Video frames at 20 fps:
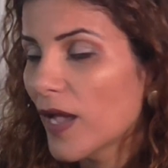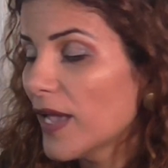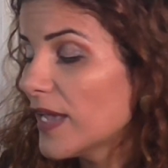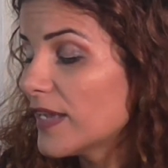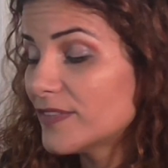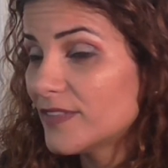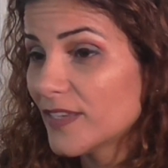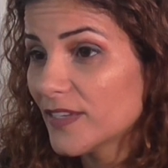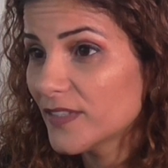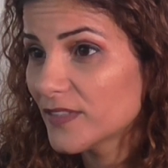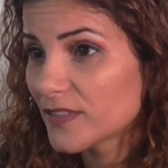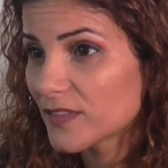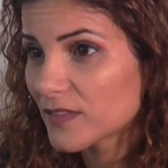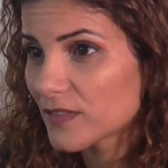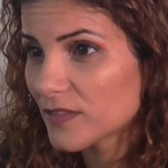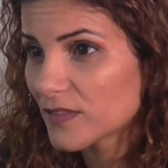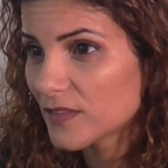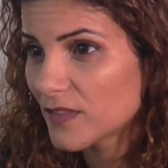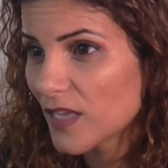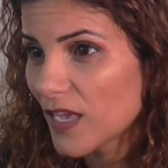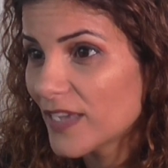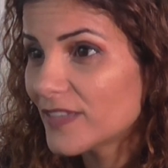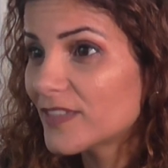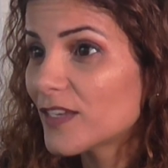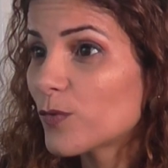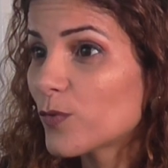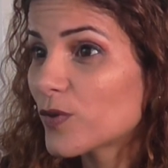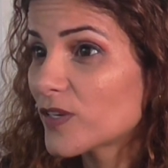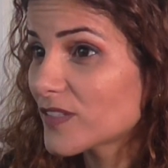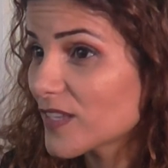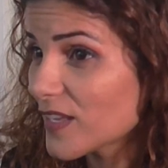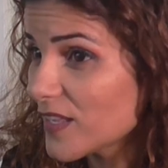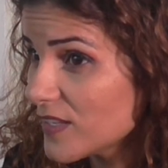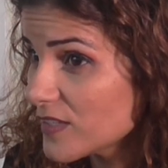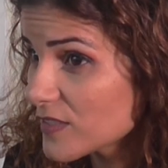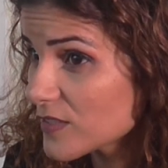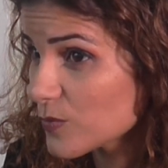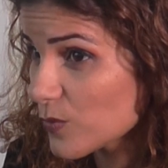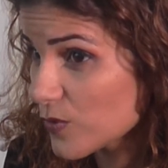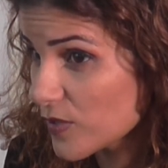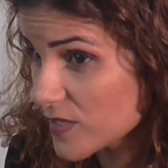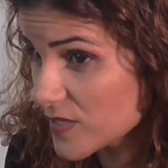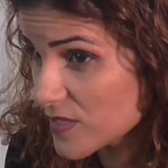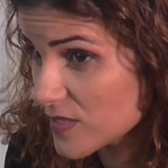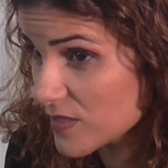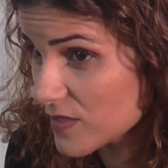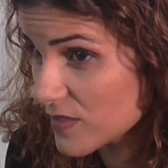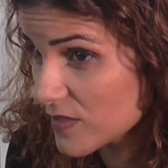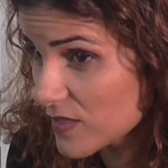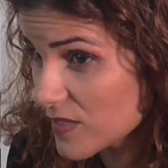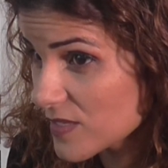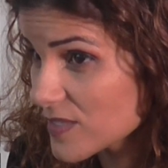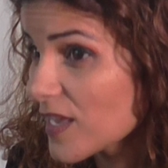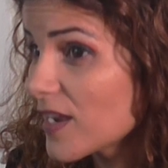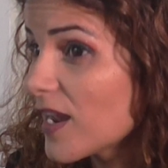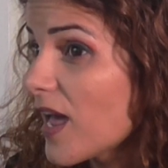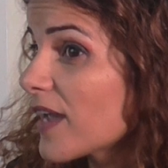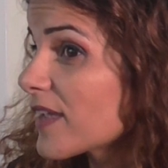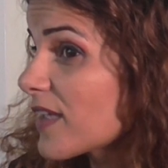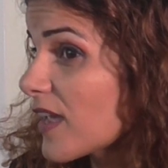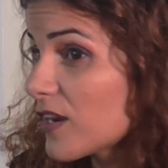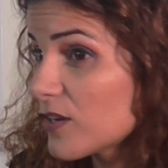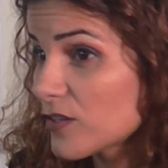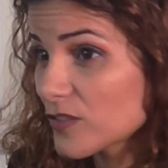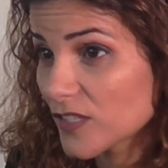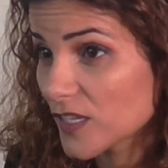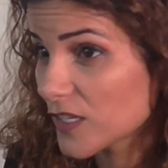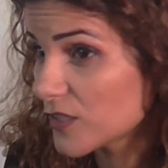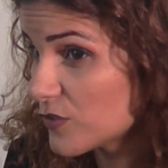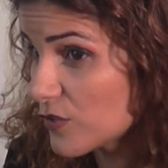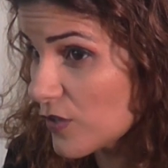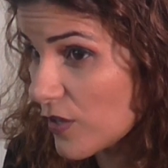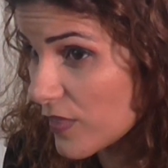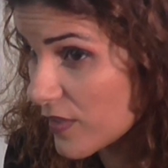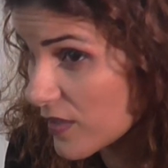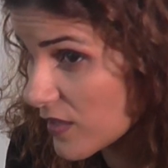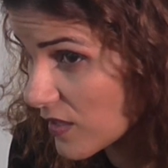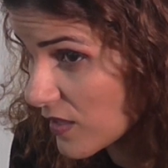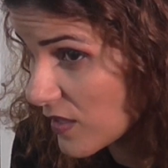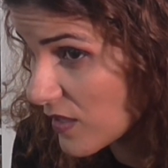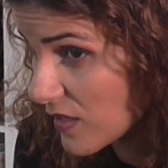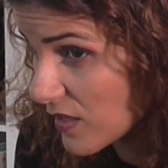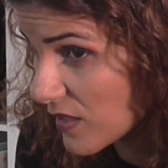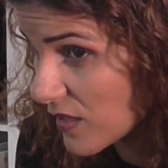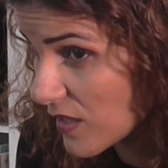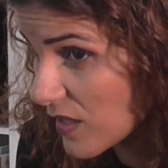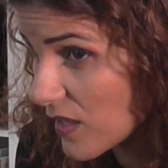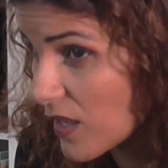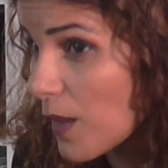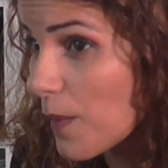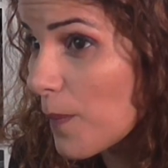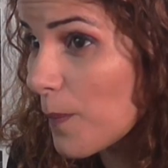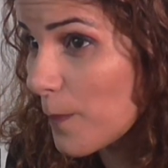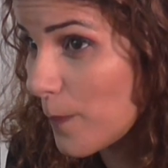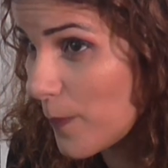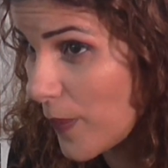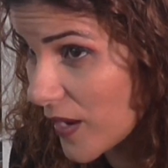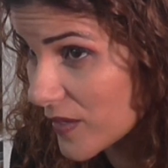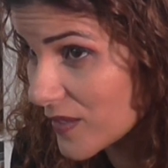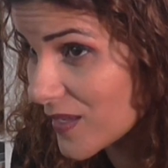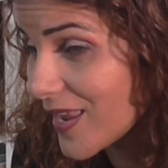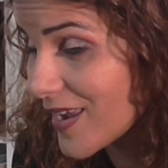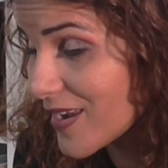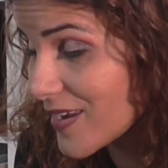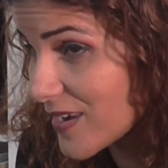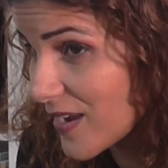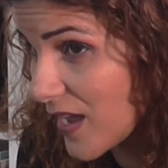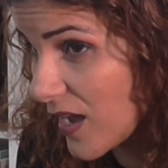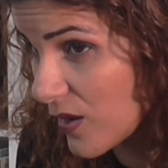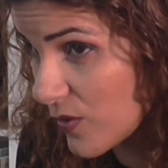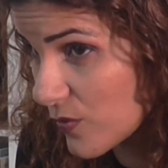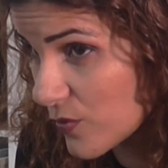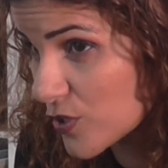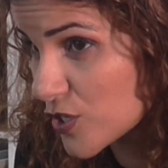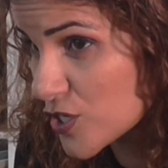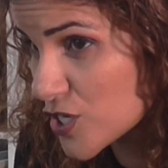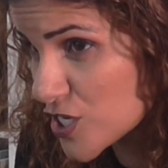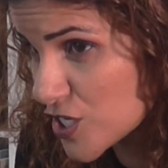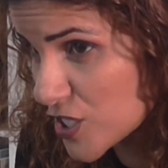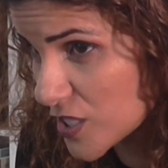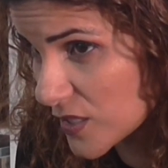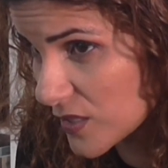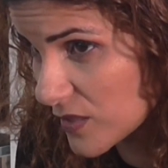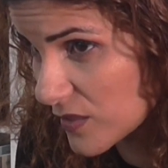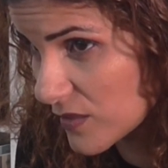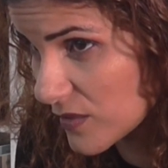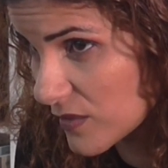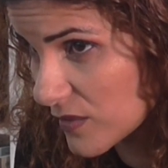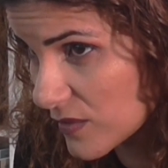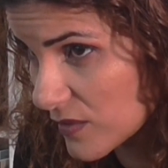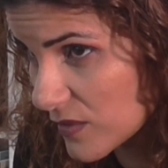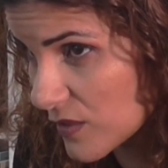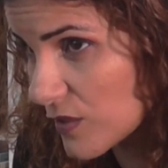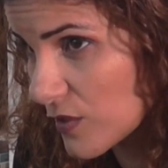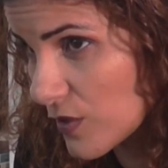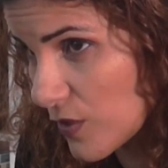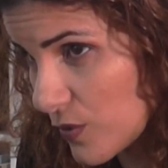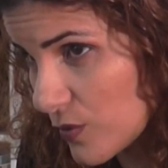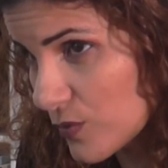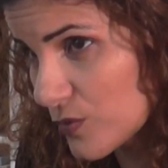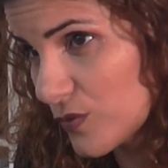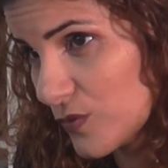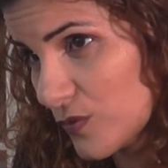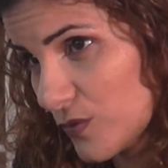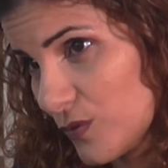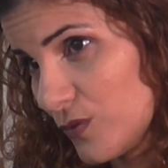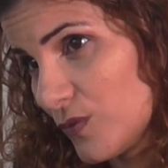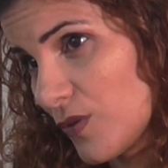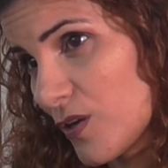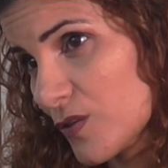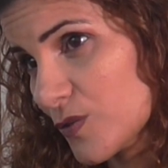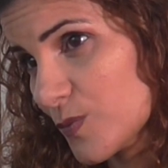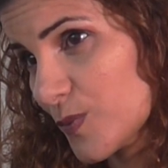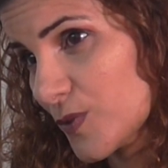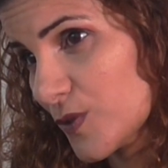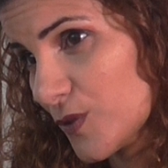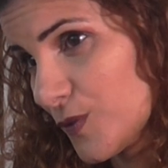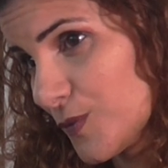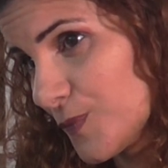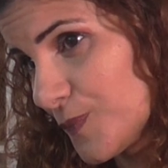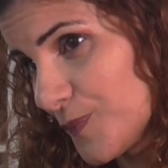He didn't. He didn't want to tell us what is it. He said, I cannot tell you nothing, but now, urgent, go to hospital.